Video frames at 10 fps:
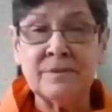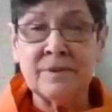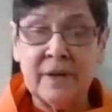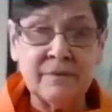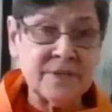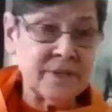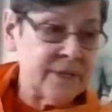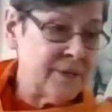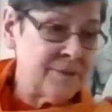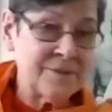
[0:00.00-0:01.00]
the
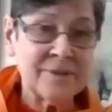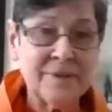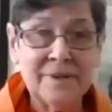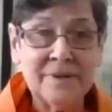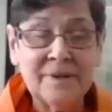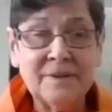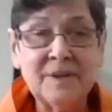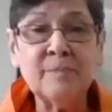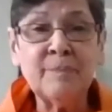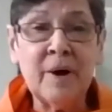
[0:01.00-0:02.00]
devotees,
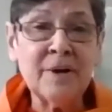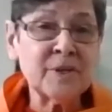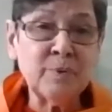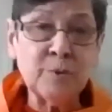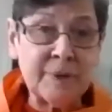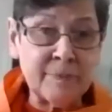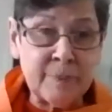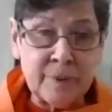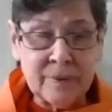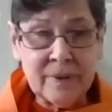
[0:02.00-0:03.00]
the impossible
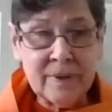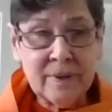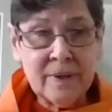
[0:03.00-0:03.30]
people,